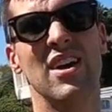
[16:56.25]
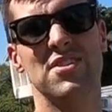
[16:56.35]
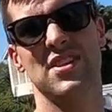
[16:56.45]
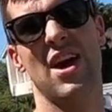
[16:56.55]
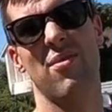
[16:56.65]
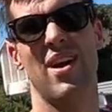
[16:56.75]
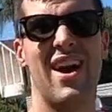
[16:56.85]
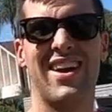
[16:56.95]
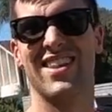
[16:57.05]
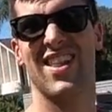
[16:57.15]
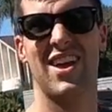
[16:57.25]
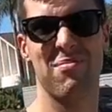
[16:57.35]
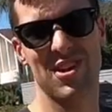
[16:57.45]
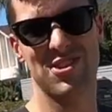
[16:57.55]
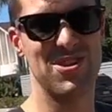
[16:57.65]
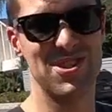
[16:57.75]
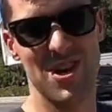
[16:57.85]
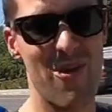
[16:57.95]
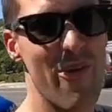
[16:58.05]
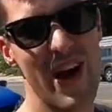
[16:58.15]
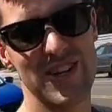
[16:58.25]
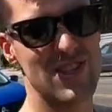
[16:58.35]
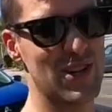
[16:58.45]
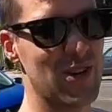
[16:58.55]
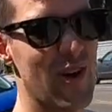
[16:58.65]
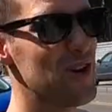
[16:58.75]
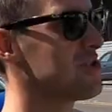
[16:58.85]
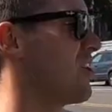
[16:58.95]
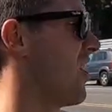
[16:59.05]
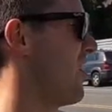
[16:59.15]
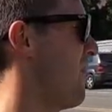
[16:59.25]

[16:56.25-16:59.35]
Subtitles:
So that way I can like make sure there's no rust or corrosion on